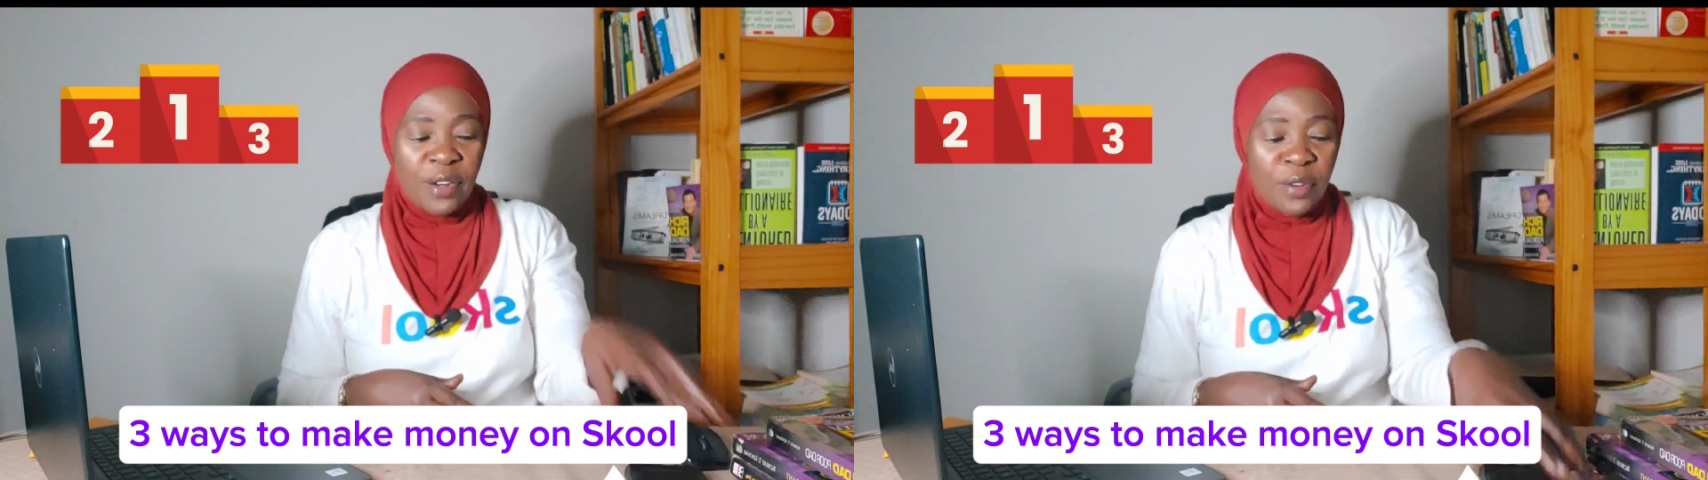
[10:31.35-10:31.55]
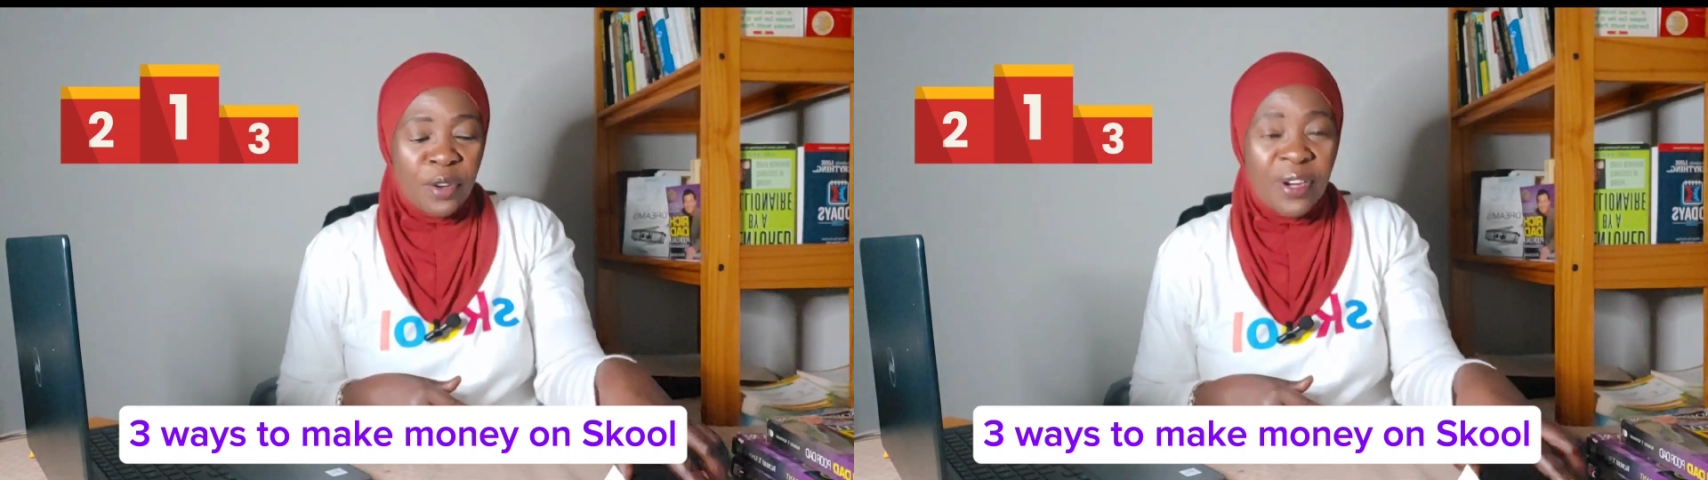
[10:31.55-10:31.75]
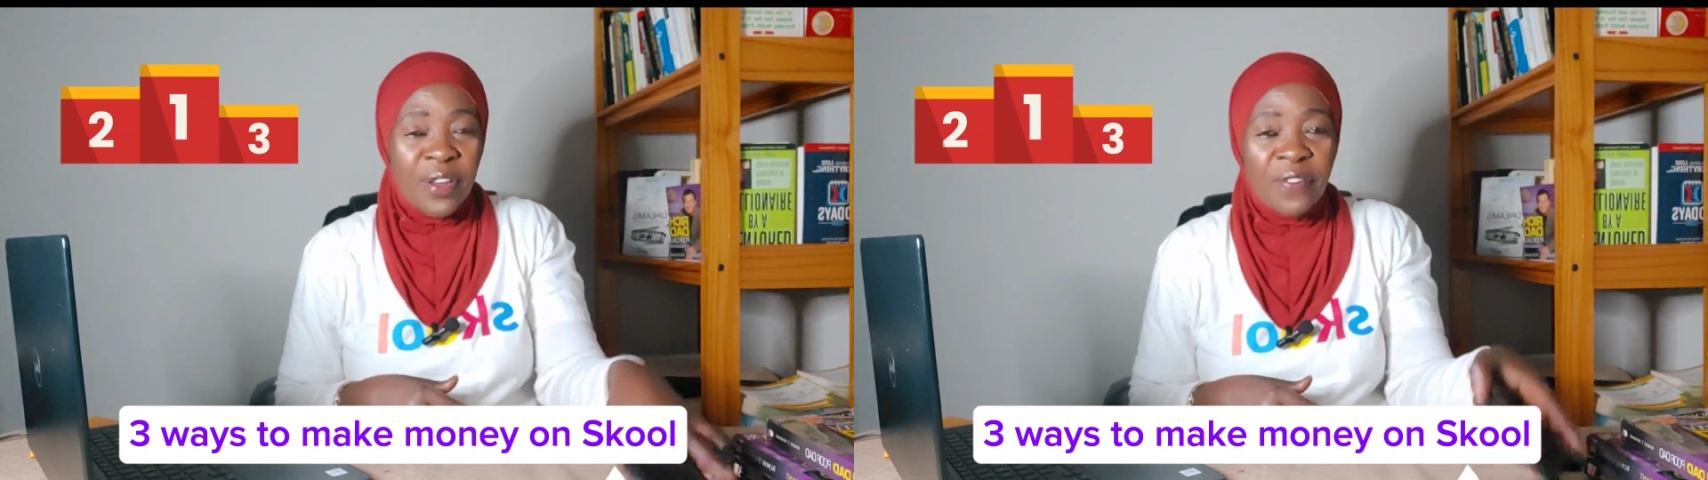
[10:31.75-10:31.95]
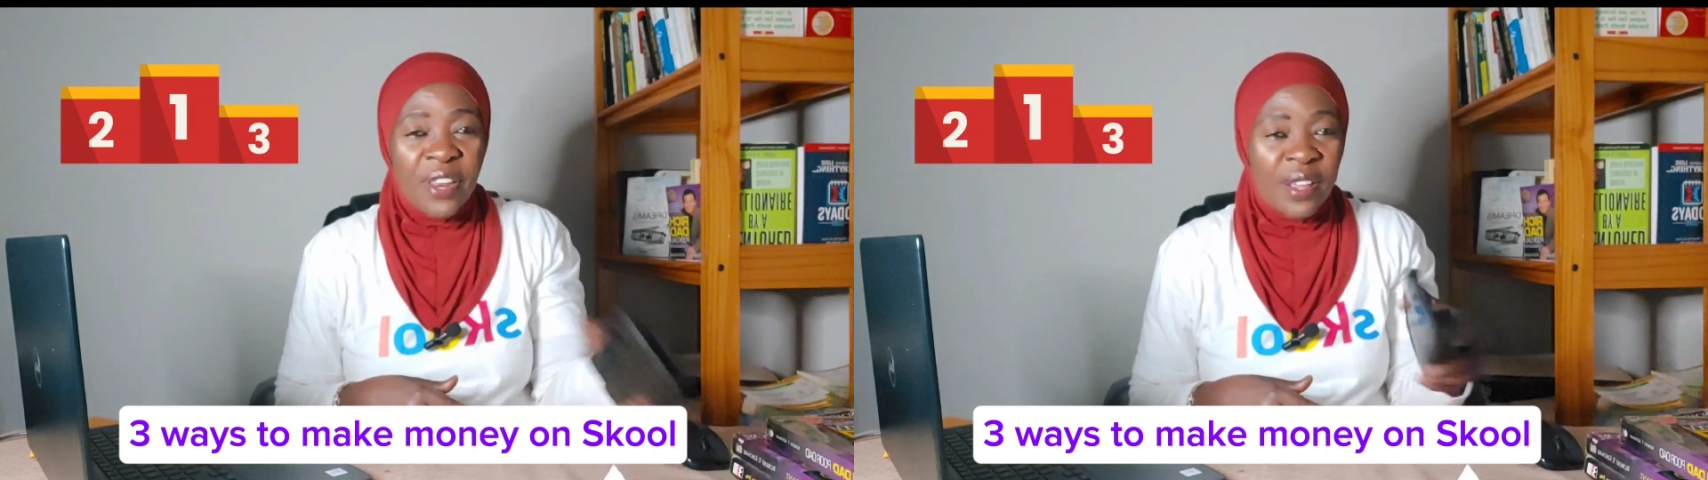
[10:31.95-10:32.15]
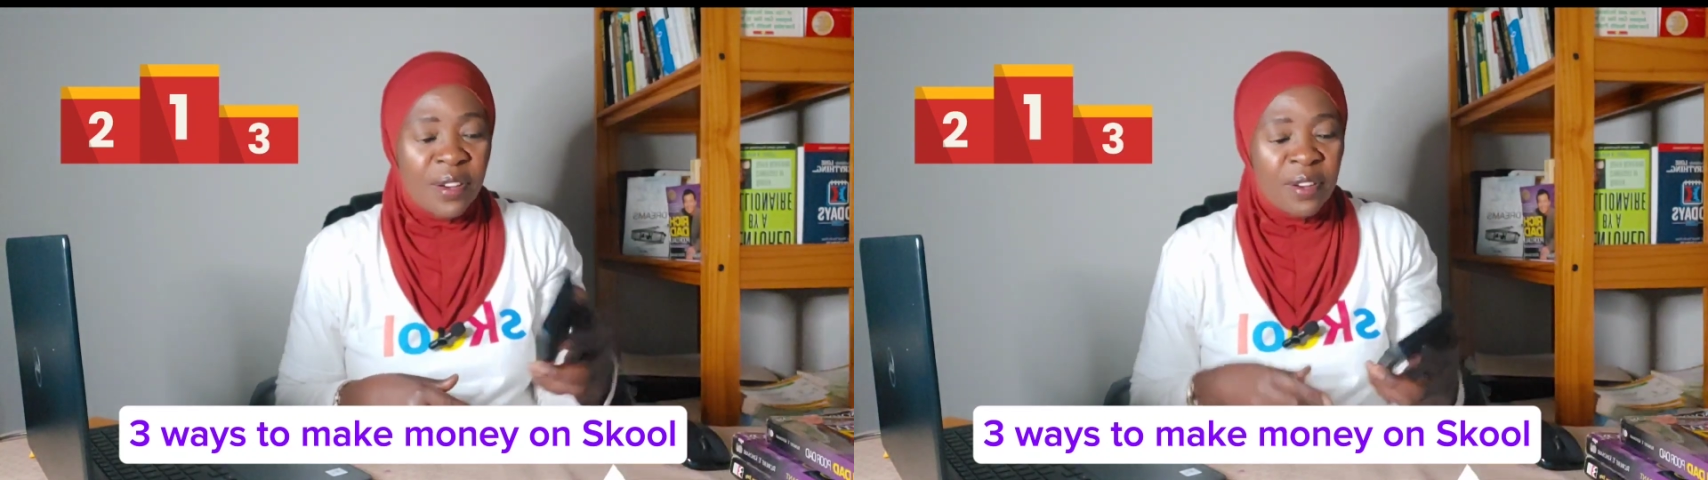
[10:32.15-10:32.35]
to record a
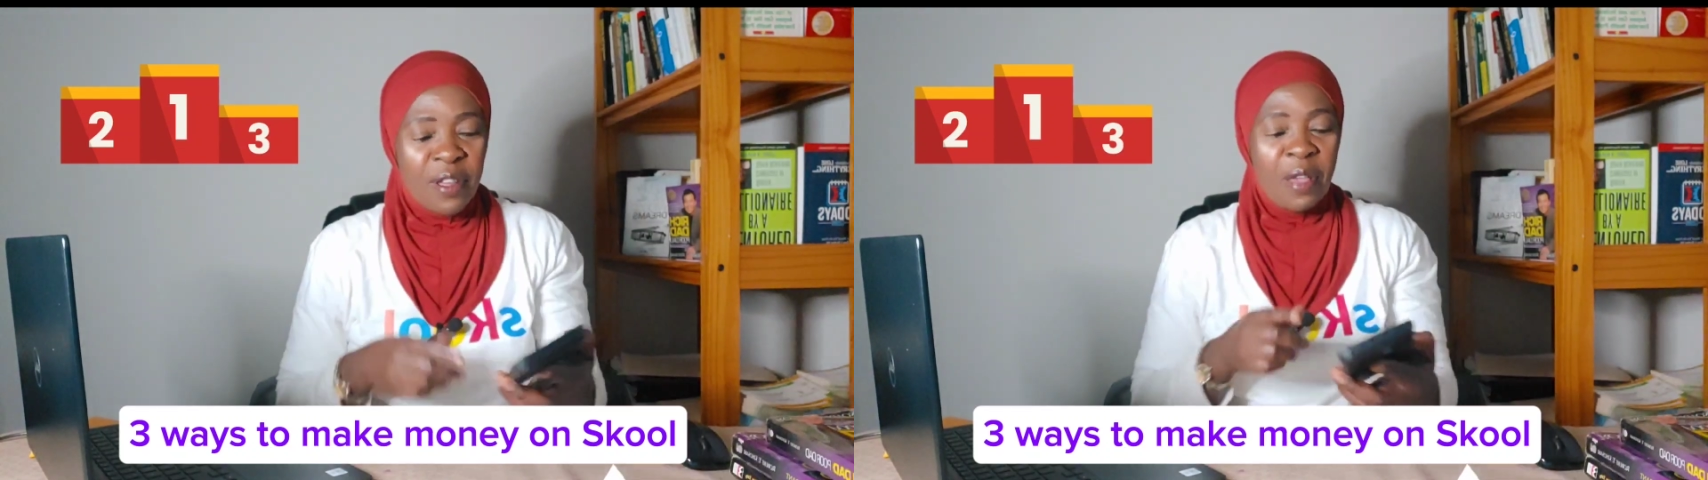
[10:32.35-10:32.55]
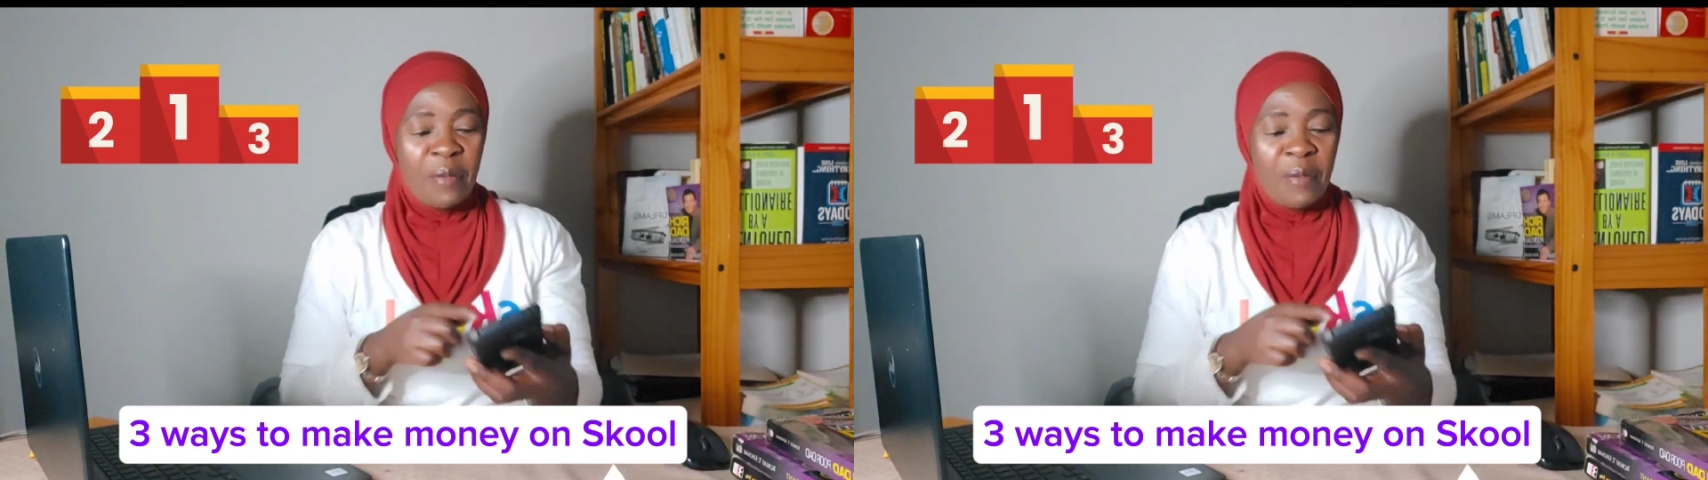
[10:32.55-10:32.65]
video,